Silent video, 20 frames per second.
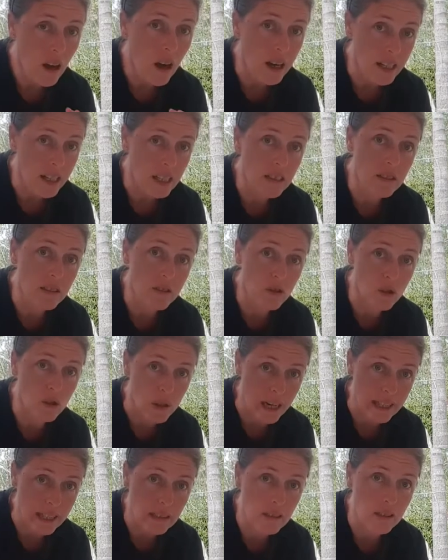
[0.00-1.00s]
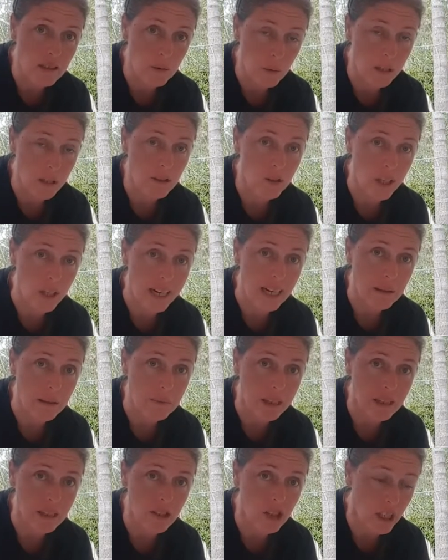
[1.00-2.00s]
I need to stress the well-draining
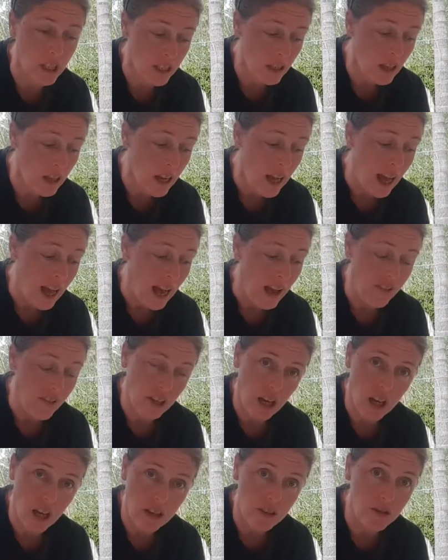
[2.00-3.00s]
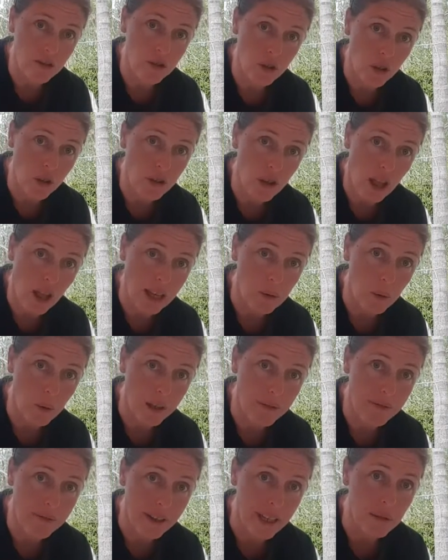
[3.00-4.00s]
mixture. Avocados don't like wet
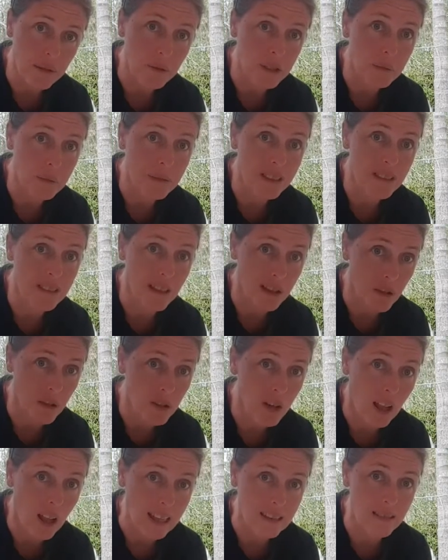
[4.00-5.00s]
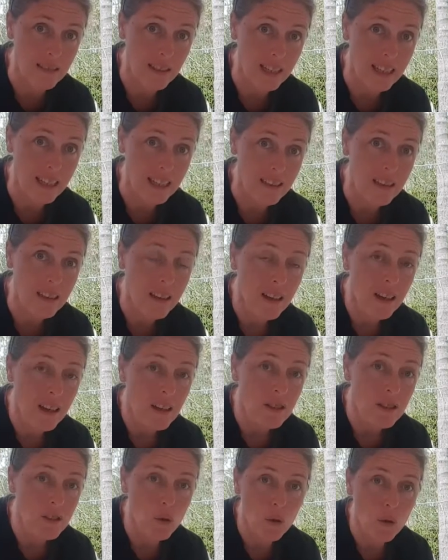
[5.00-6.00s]
feet, which means they don't like sitting in
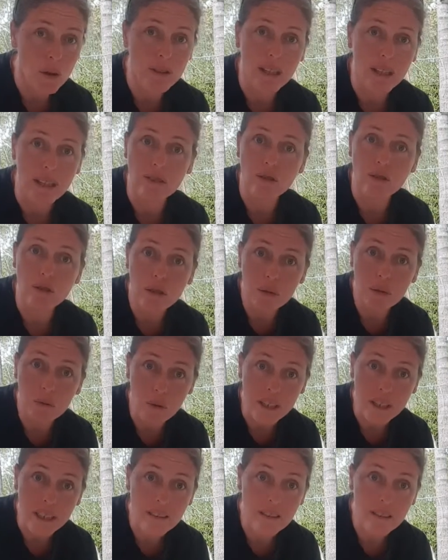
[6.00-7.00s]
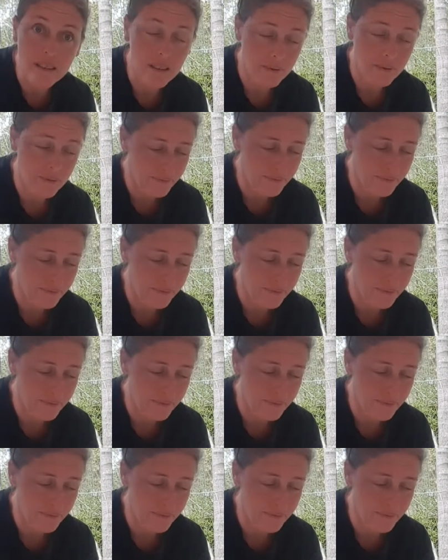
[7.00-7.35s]
soil that is too moist.